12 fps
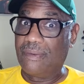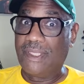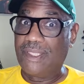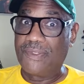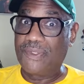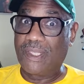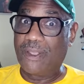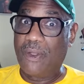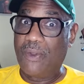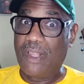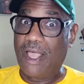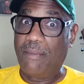need to say a
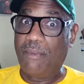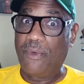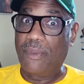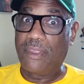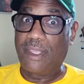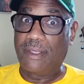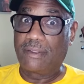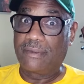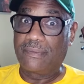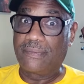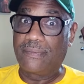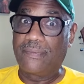whole lot more there.
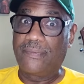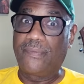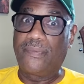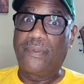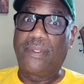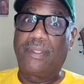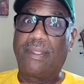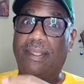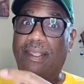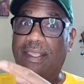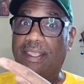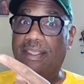
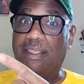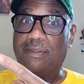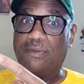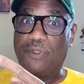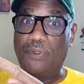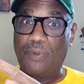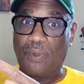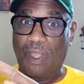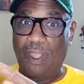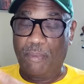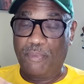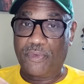It gives you
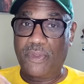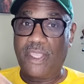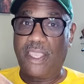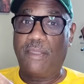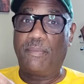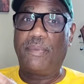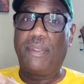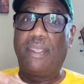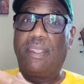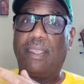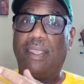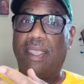a preamp
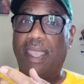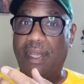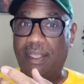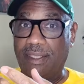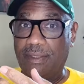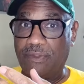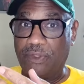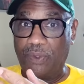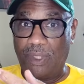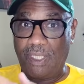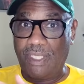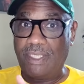and it gives you
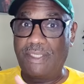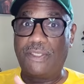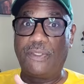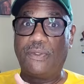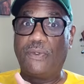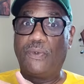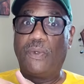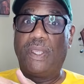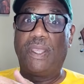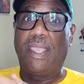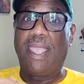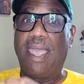EQ
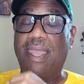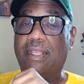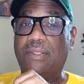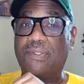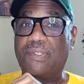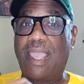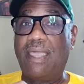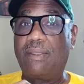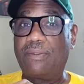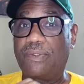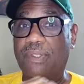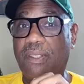and it
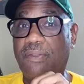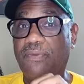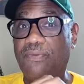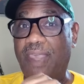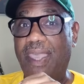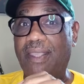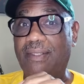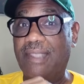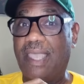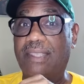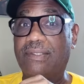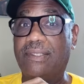sounds
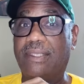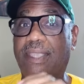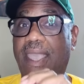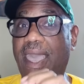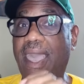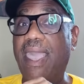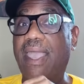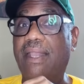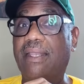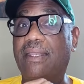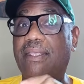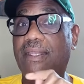fantastic,
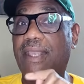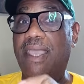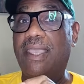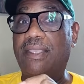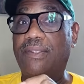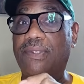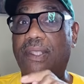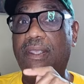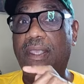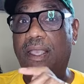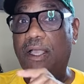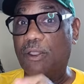and it has
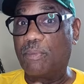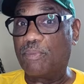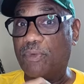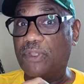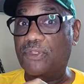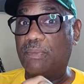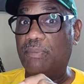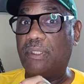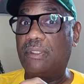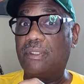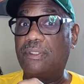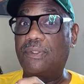a compressor built
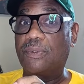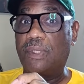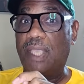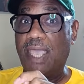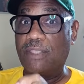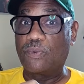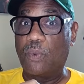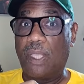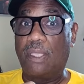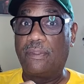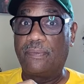into it as well.